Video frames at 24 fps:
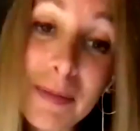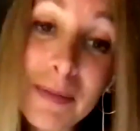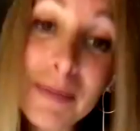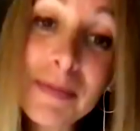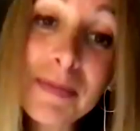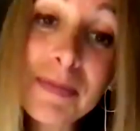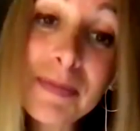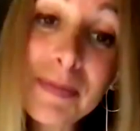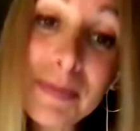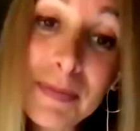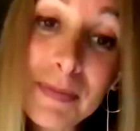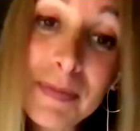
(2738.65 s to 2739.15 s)

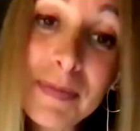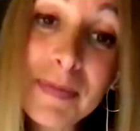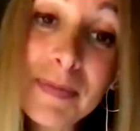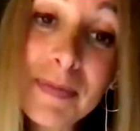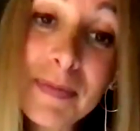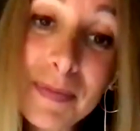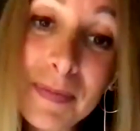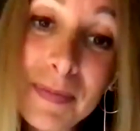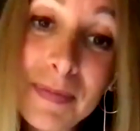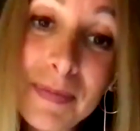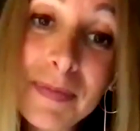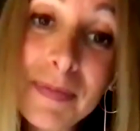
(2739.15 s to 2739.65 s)
is a
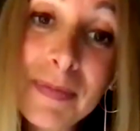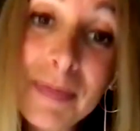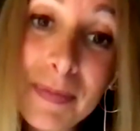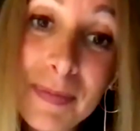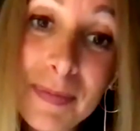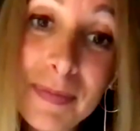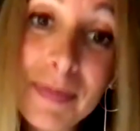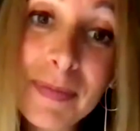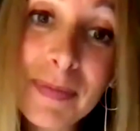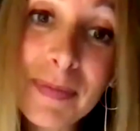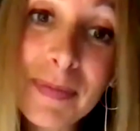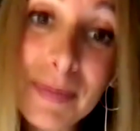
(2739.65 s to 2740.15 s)
man that
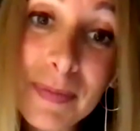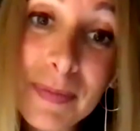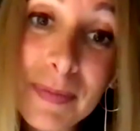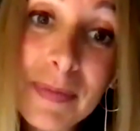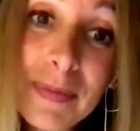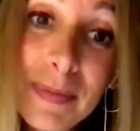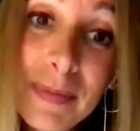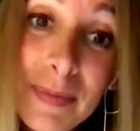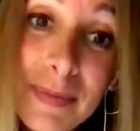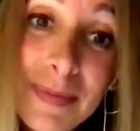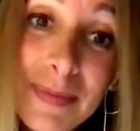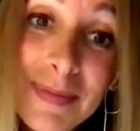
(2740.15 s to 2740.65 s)
owns
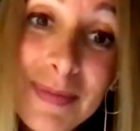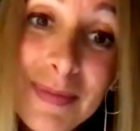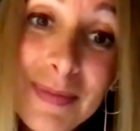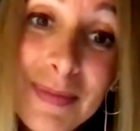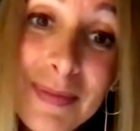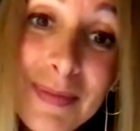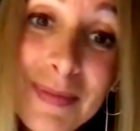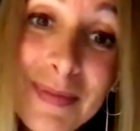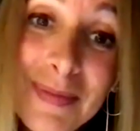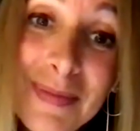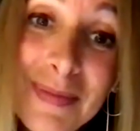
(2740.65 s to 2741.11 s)
his name.